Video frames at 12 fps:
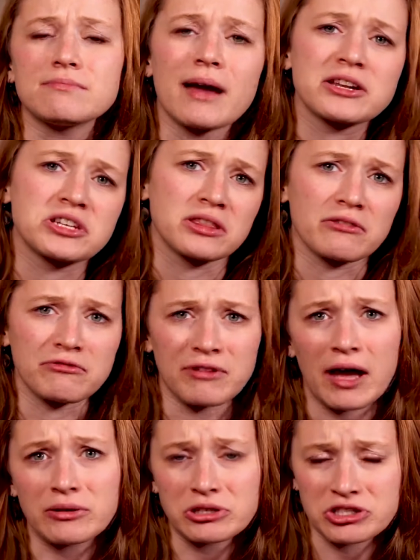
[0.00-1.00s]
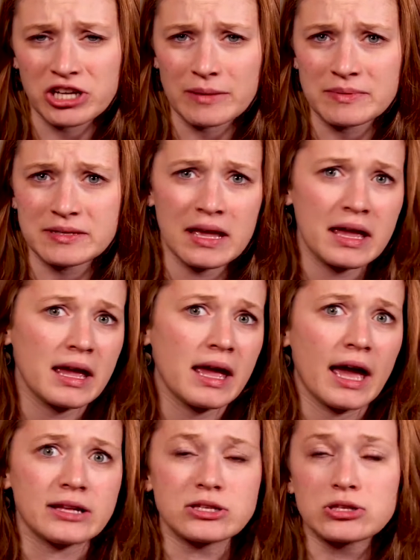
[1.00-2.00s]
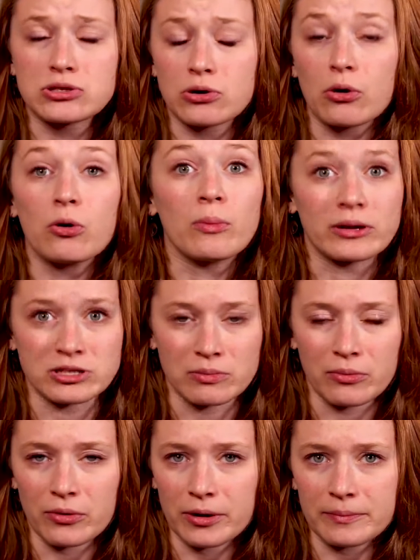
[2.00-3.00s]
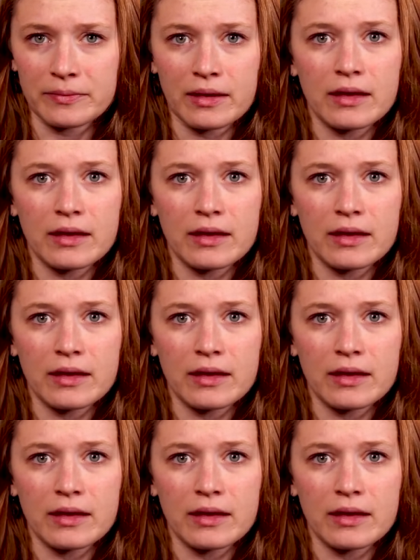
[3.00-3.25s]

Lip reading: matching their vowel shapes, and so much more.